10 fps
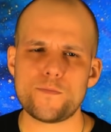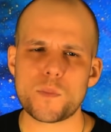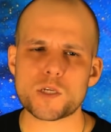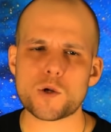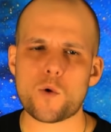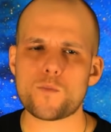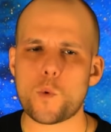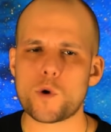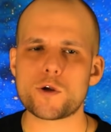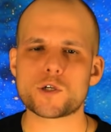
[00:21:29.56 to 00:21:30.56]
so
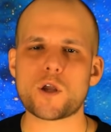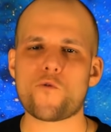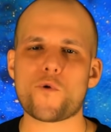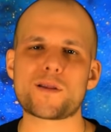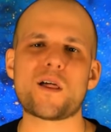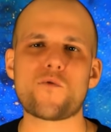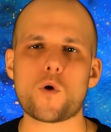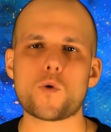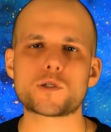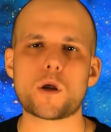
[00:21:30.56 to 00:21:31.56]
when your suffering level
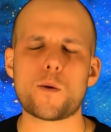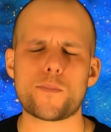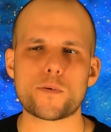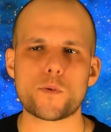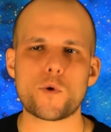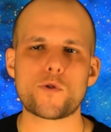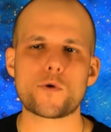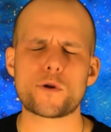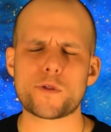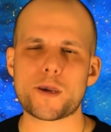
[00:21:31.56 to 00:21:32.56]
goes up, whether
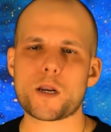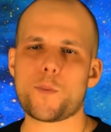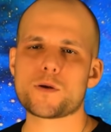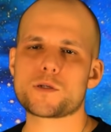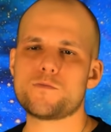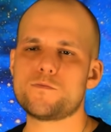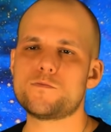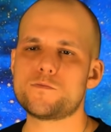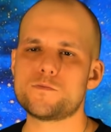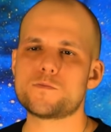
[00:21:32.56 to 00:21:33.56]
you're thinking about
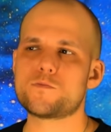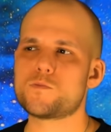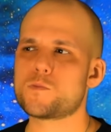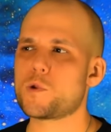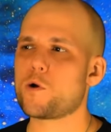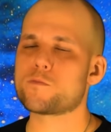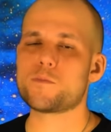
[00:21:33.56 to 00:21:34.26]
your